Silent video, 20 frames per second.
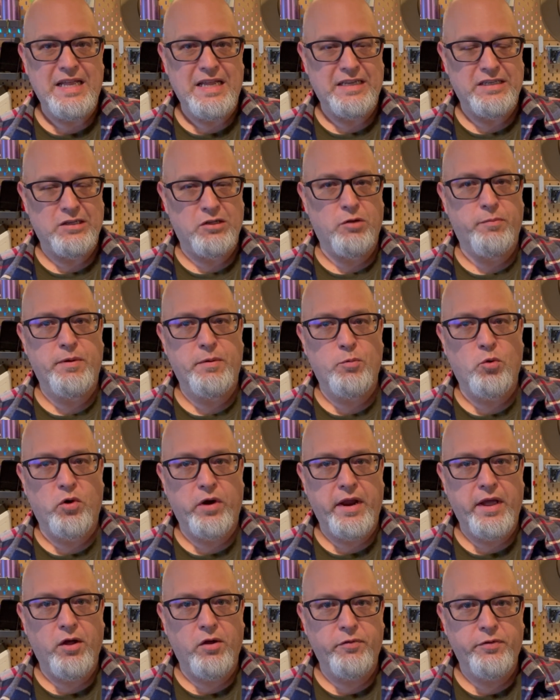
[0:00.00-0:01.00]
is a little bit more
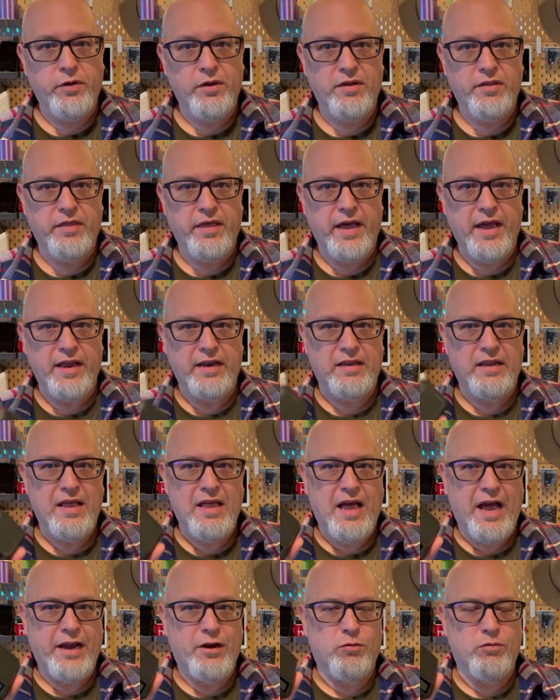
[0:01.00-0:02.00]
healthier that
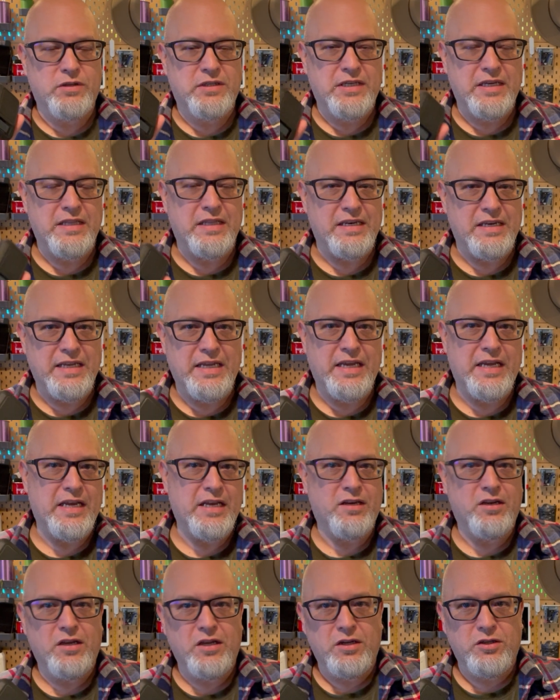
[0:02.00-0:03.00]
I don't see the
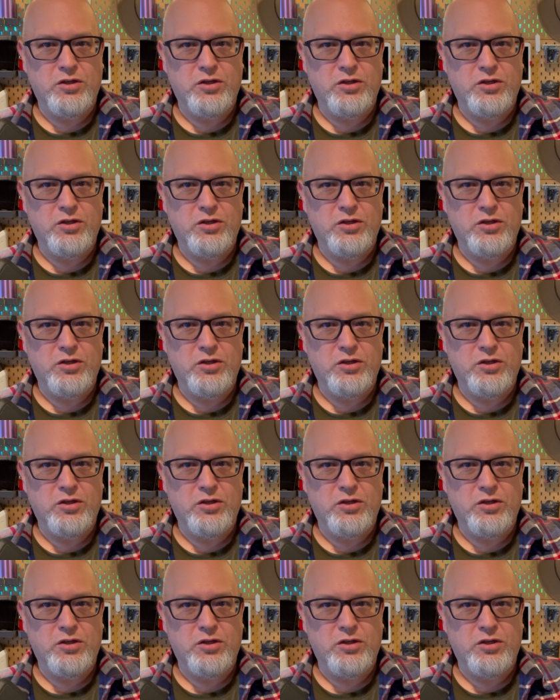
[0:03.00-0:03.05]
need